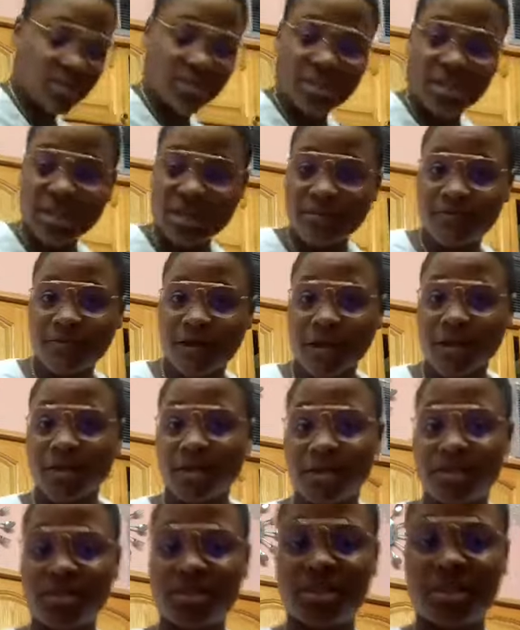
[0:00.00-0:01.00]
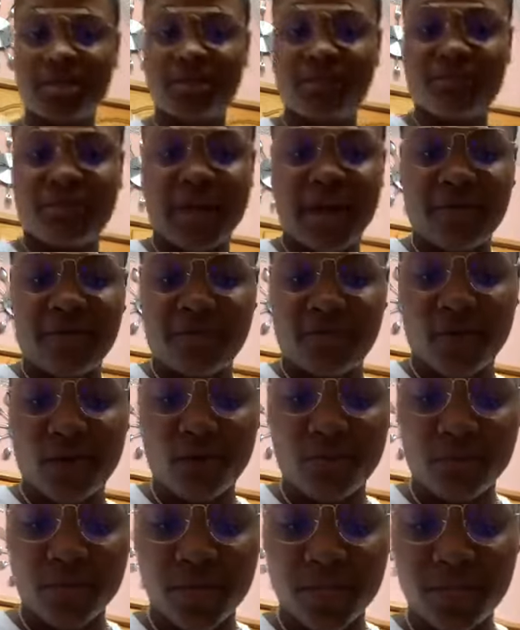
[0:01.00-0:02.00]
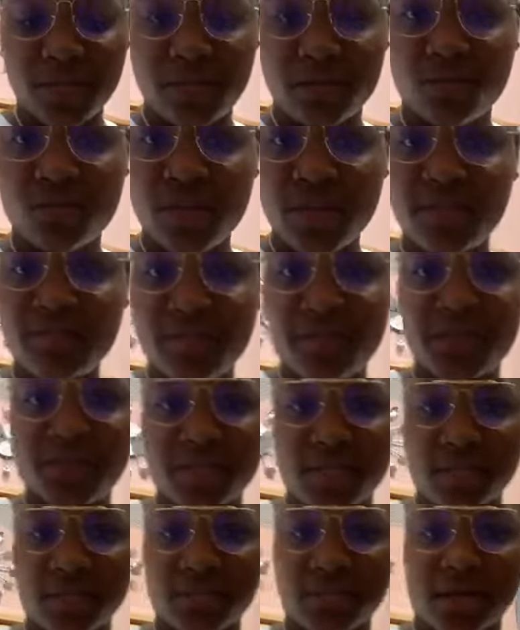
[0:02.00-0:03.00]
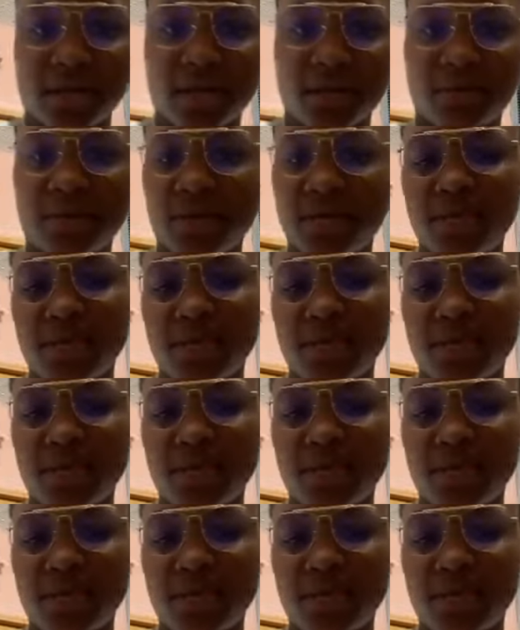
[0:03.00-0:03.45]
to see if I can achieve that firmness, you leave it skin side up.